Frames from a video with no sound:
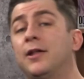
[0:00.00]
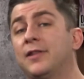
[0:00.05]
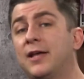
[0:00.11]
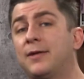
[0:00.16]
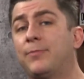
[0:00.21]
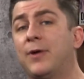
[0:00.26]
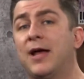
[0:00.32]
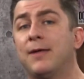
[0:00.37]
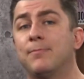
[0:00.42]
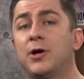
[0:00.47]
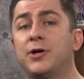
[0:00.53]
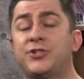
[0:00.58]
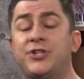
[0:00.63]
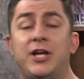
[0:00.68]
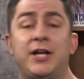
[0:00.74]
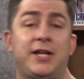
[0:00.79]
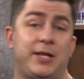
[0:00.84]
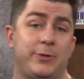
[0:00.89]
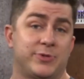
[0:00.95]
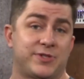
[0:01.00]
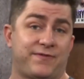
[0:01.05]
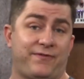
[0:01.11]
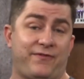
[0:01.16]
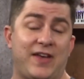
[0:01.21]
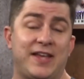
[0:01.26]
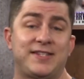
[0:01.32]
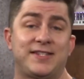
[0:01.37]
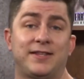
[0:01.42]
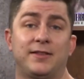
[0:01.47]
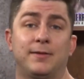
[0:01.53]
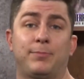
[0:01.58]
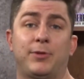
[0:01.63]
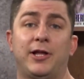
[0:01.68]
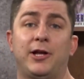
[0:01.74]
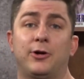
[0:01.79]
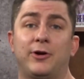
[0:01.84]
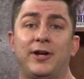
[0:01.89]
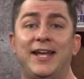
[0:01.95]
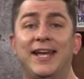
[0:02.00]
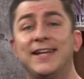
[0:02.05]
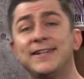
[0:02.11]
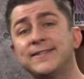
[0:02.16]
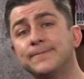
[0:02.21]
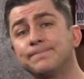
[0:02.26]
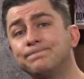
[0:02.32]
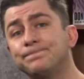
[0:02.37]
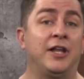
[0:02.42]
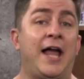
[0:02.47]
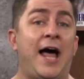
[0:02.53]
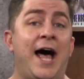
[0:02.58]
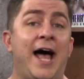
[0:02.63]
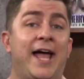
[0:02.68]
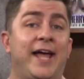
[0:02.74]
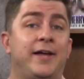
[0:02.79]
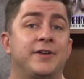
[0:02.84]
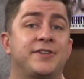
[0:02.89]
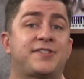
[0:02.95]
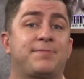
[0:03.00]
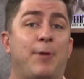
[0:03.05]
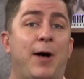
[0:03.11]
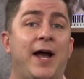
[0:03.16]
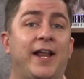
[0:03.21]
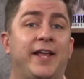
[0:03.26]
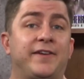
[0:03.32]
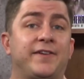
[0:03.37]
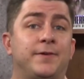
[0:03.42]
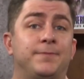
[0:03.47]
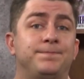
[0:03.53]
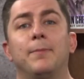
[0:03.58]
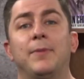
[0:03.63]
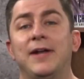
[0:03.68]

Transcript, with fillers: unlike Brad Marchand, he was facing the player he hit. The lie, spot it.